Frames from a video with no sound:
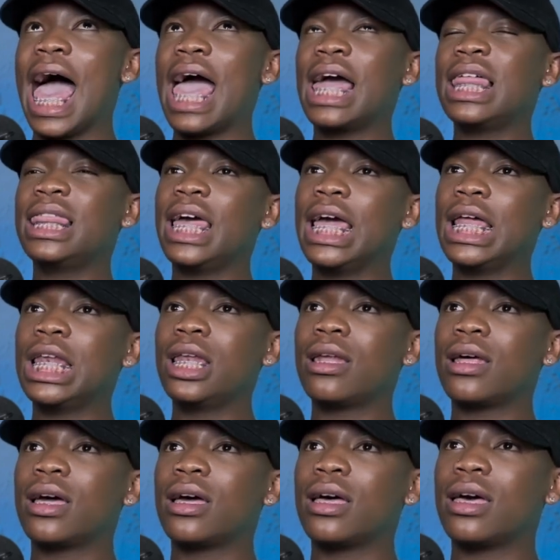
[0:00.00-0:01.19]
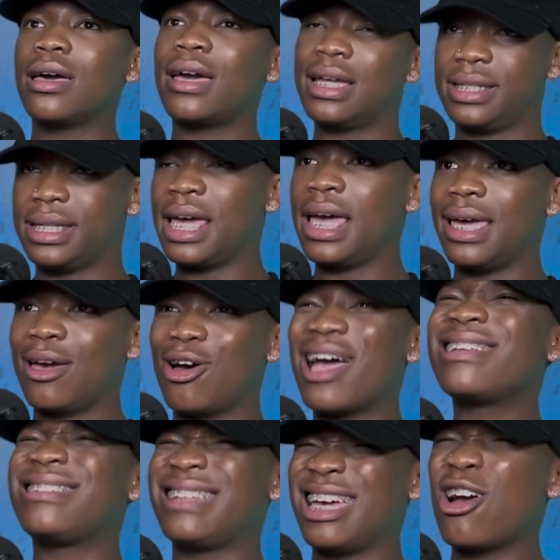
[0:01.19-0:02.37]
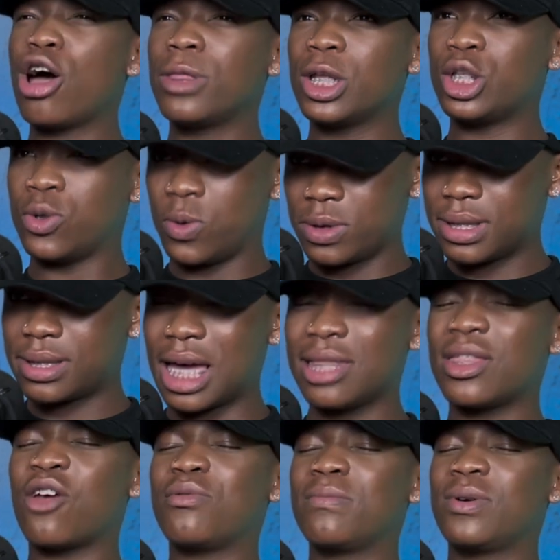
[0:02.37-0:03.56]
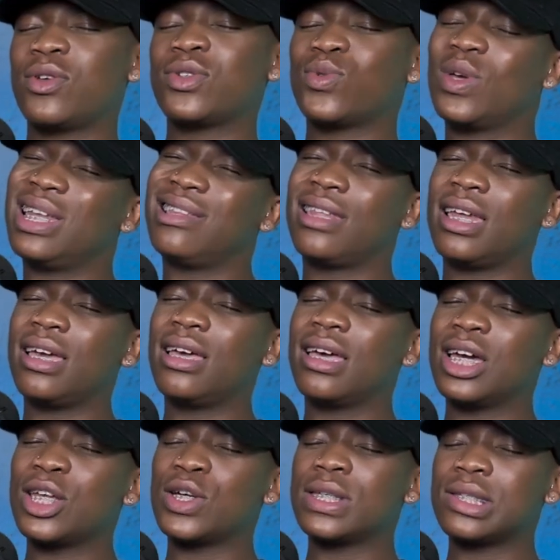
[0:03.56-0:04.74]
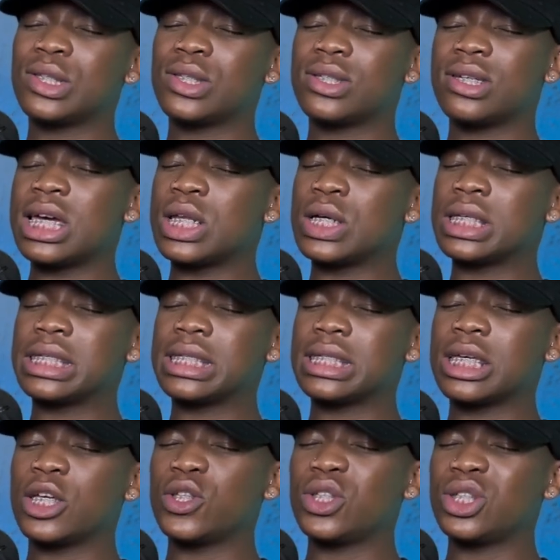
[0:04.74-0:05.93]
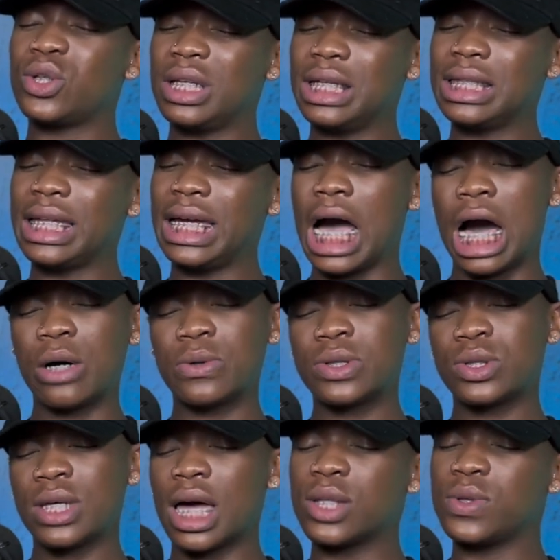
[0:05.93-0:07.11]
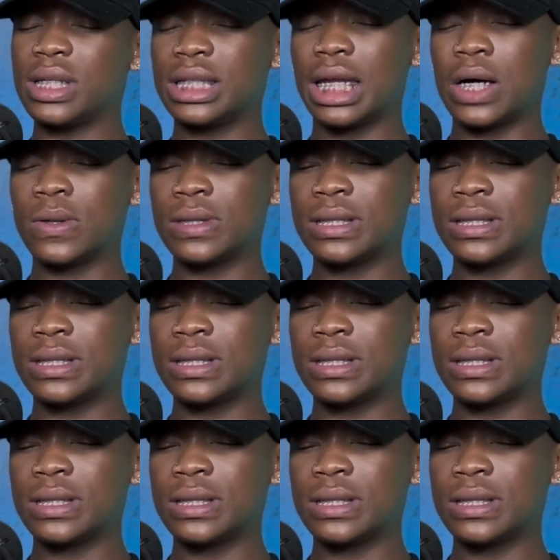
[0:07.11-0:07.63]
and then a day on the dot. I remember it was 23. It was 23 hours. Yeah, 23 hours.